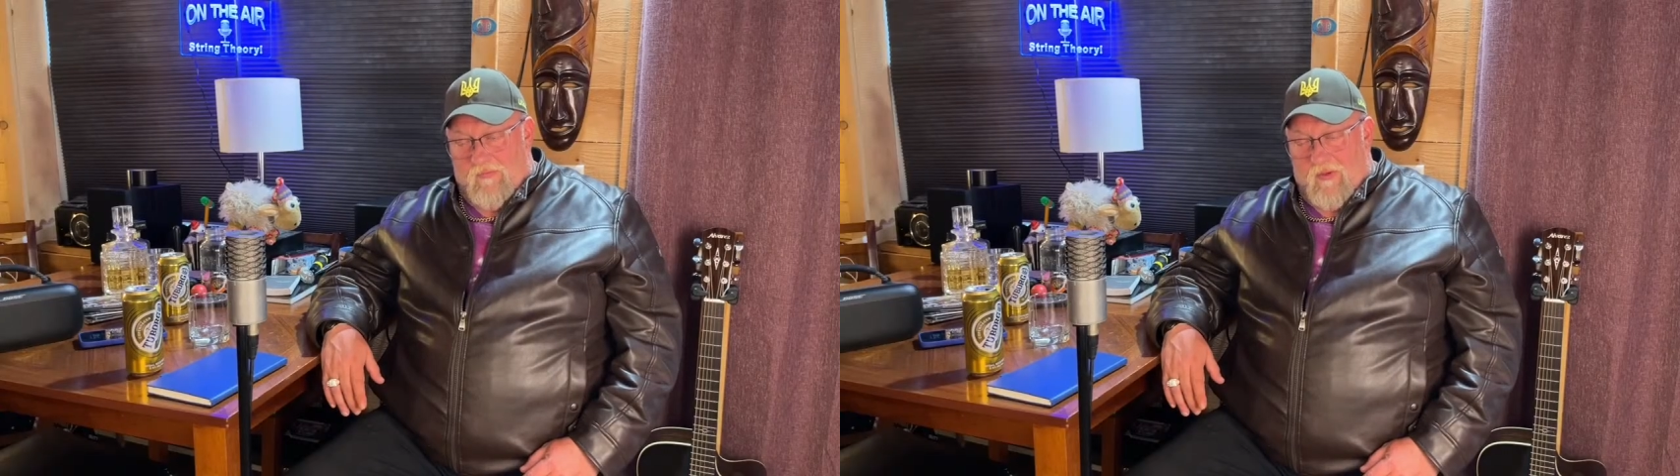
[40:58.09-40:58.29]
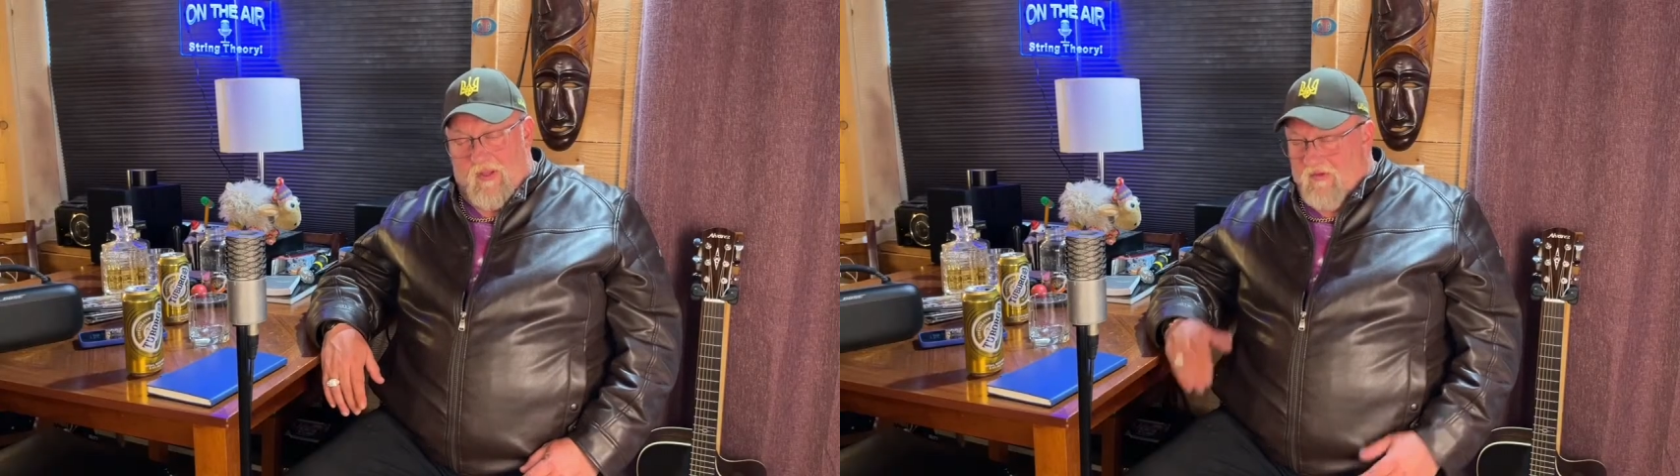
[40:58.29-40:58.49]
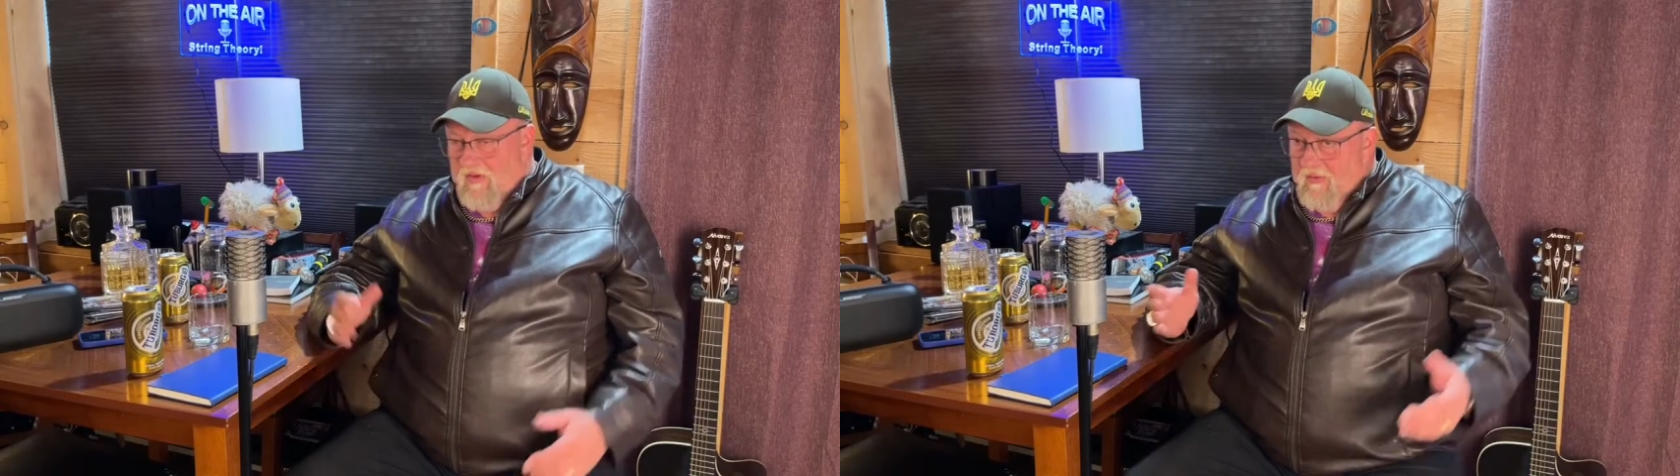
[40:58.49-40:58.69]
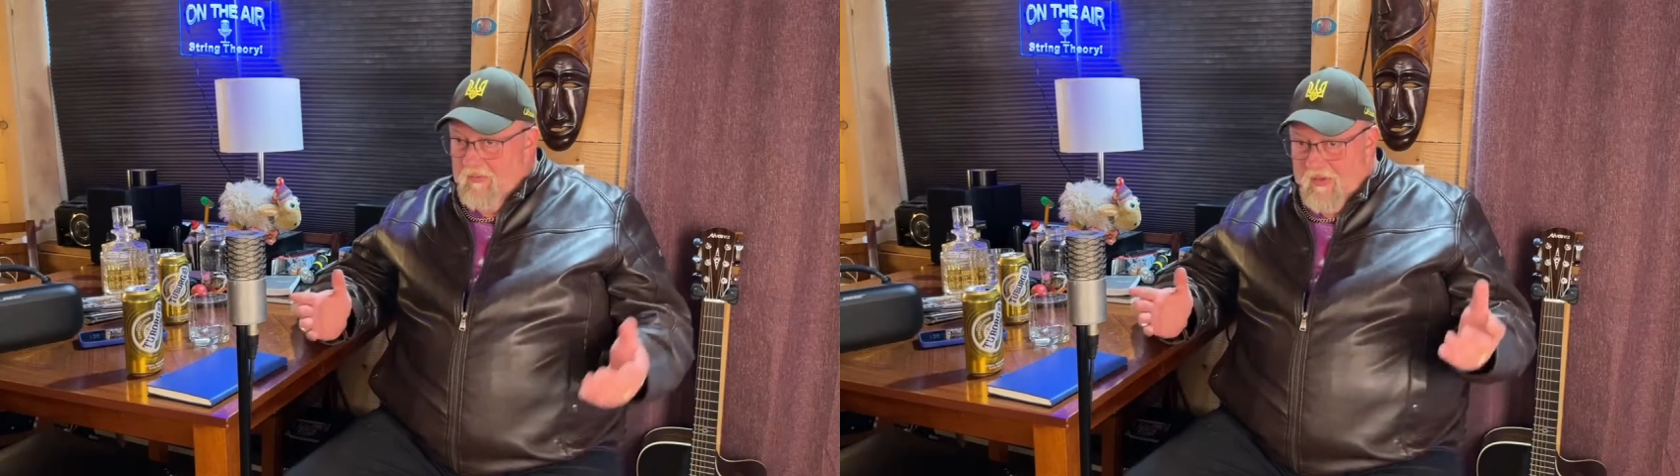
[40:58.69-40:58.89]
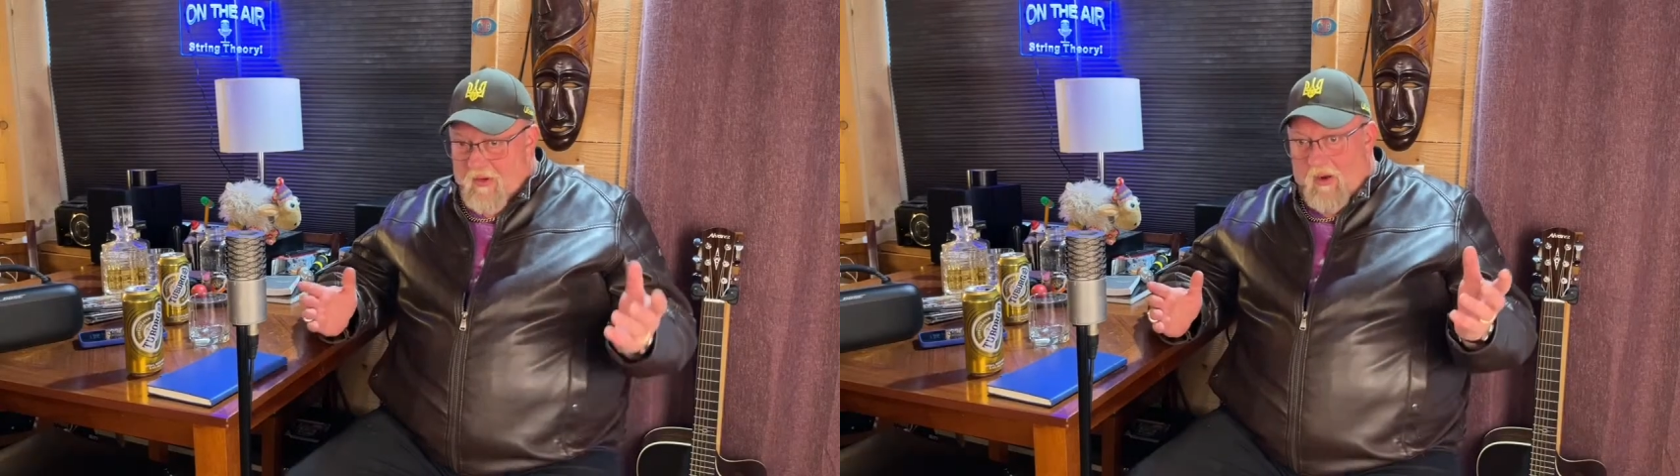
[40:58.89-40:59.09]
because
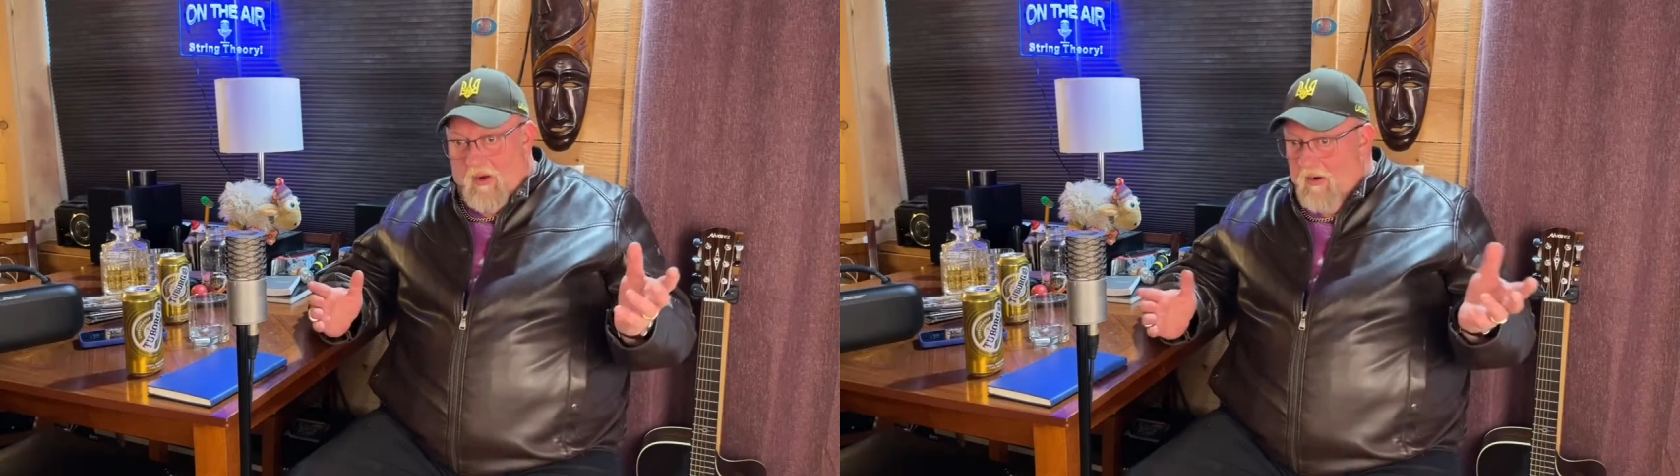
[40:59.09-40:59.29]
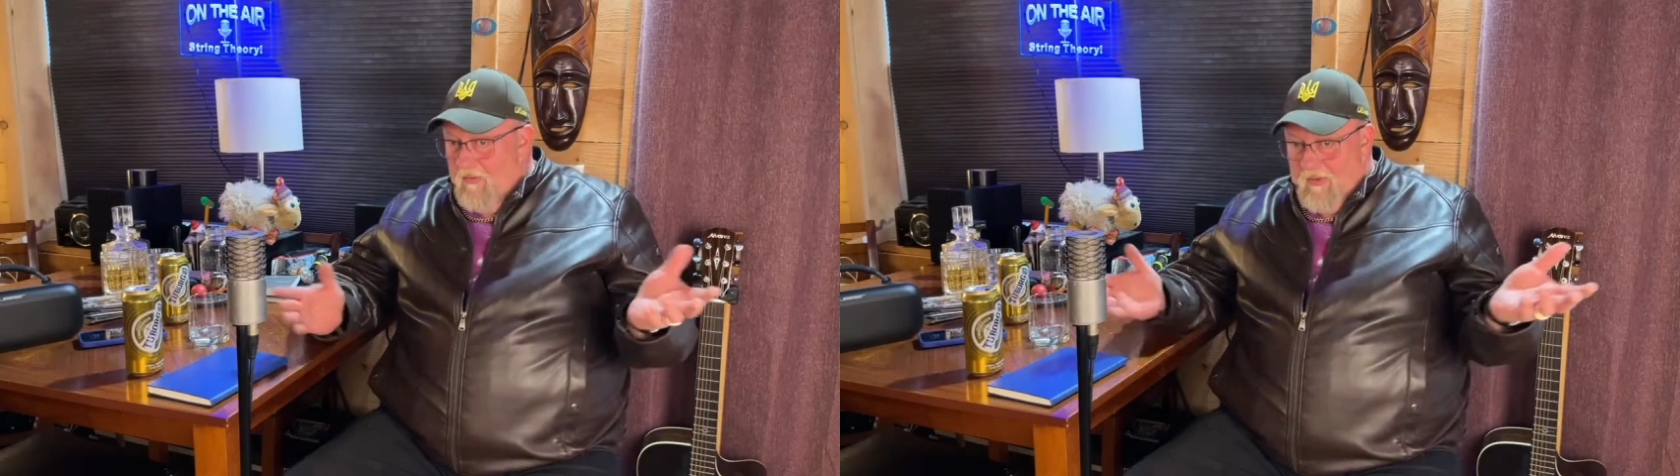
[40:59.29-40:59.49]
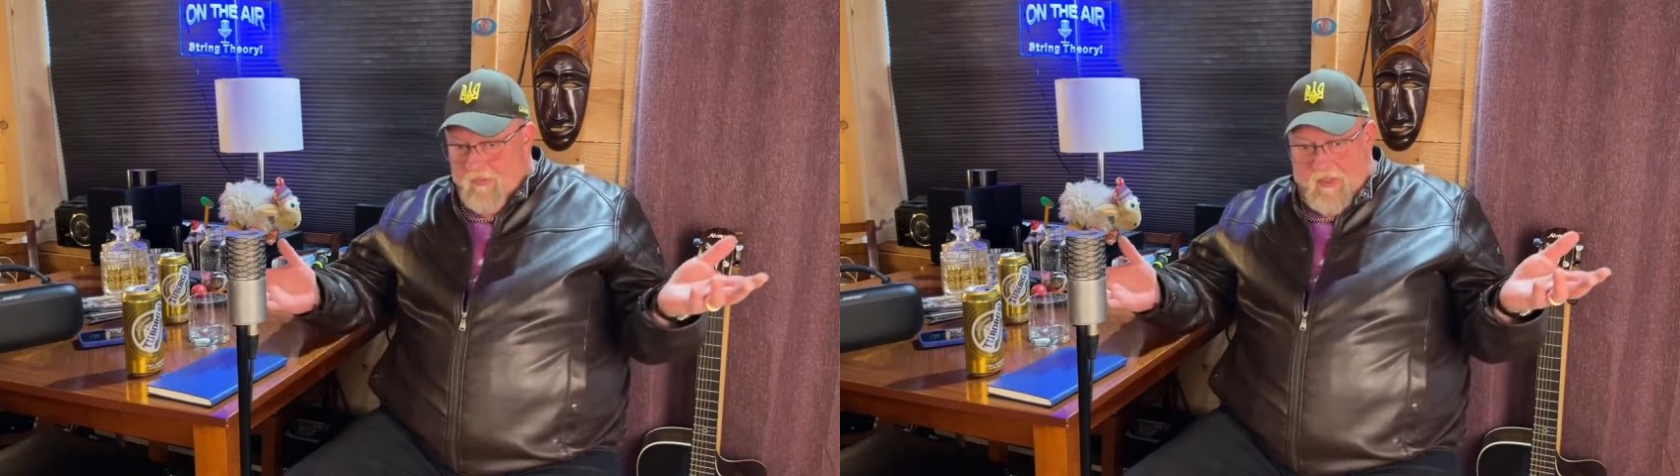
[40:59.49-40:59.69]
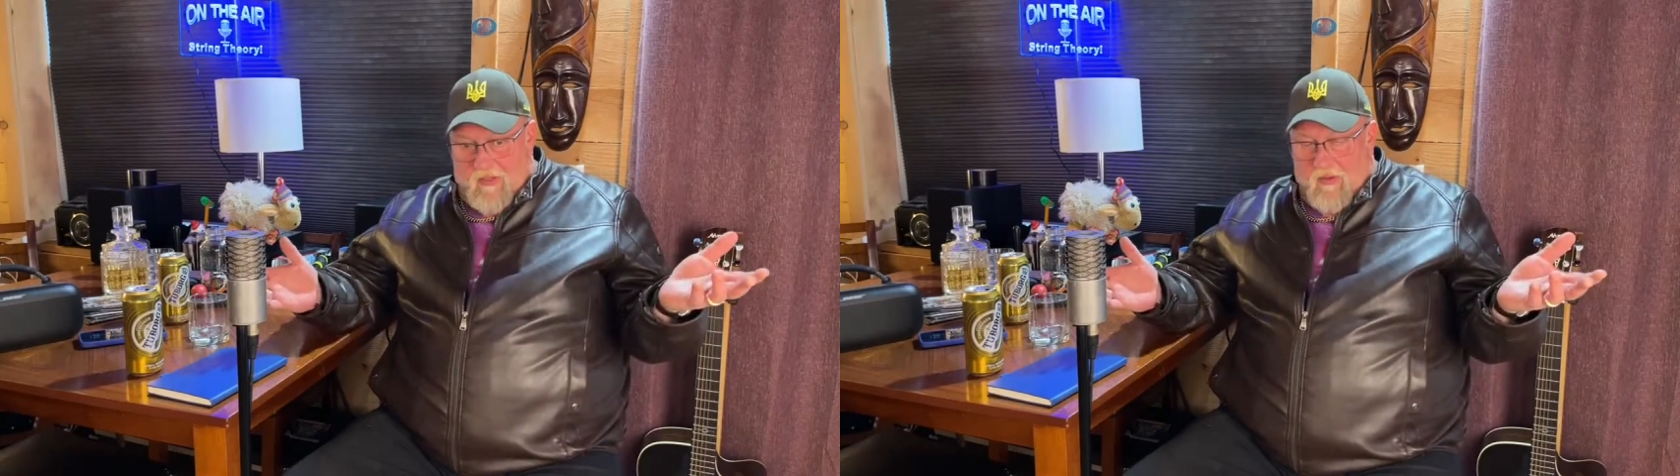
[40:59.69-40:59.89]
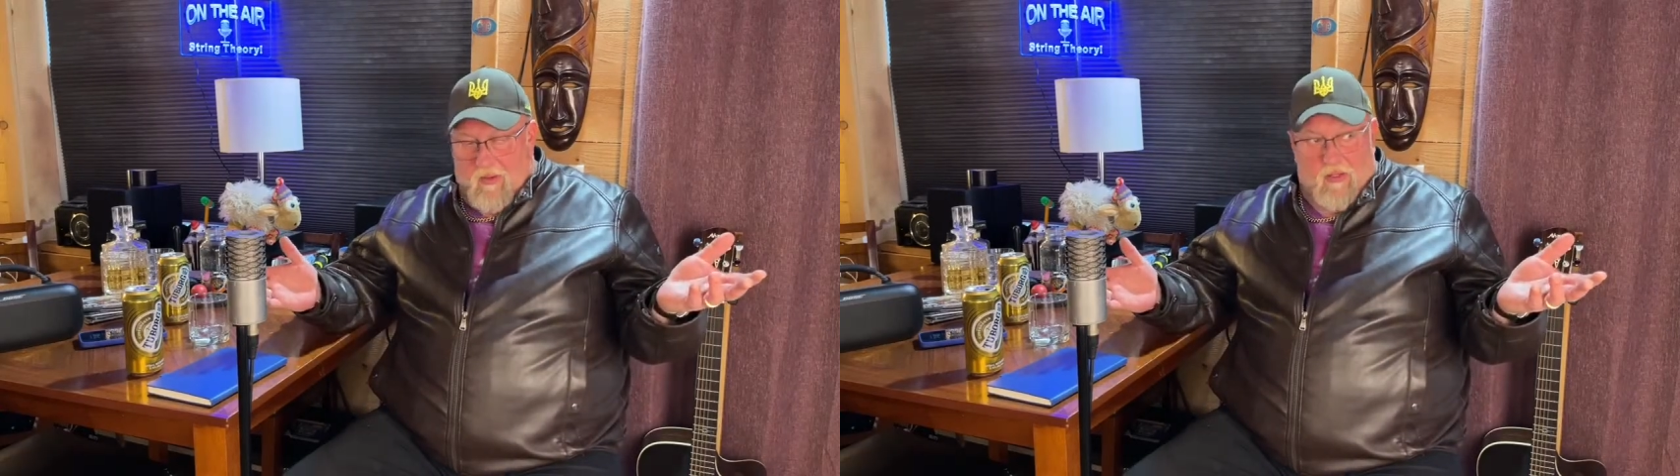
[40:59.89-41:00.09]
there are, I
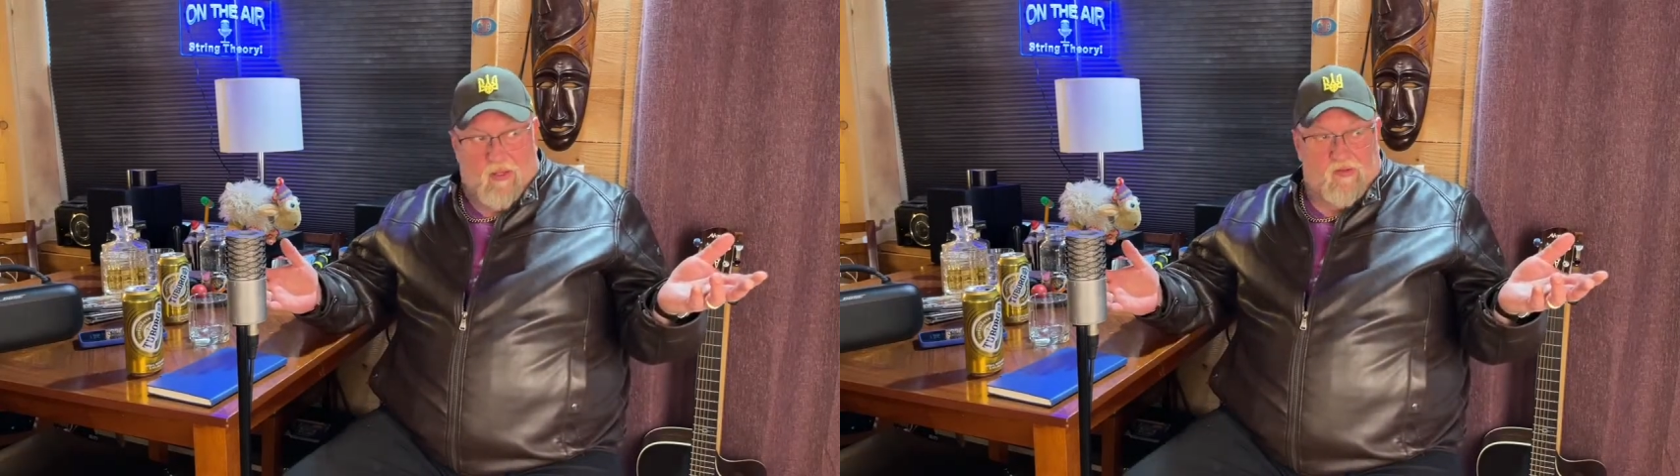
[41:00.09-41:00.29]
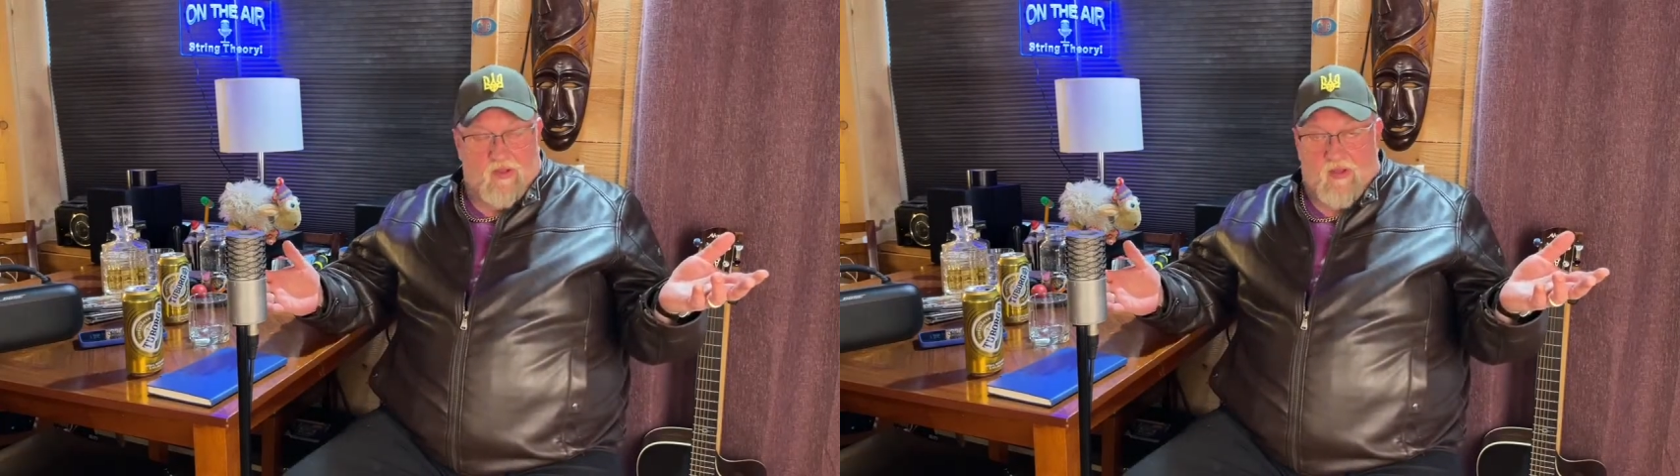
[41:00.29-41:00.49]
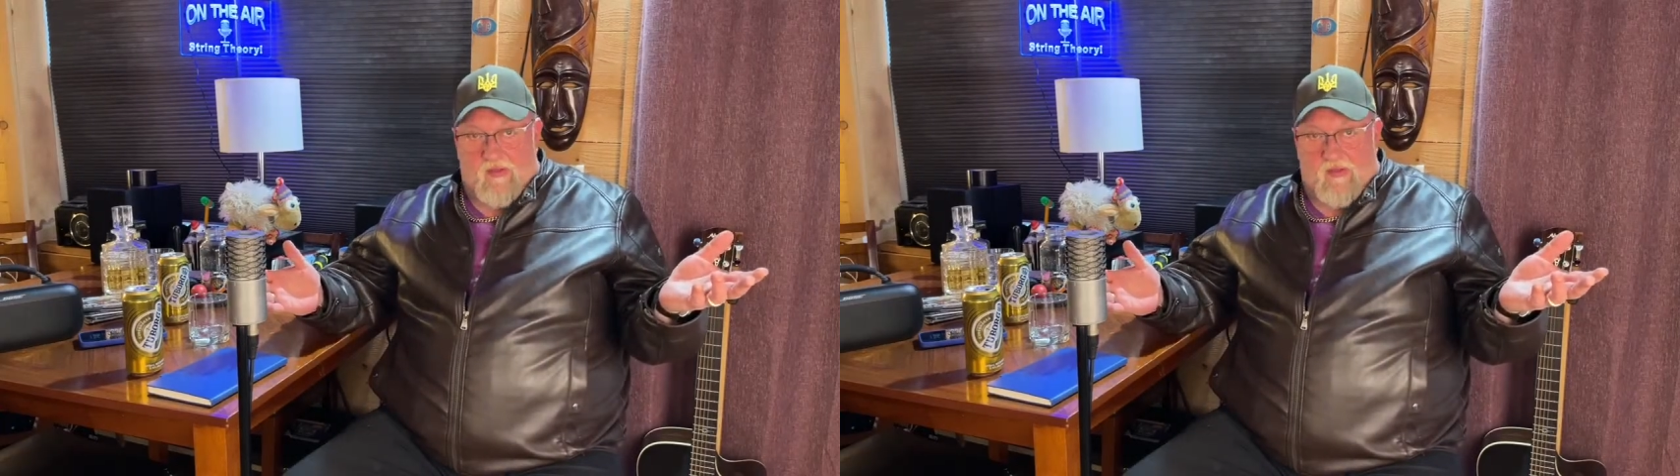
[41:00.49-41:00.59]
mean, a lot of these guys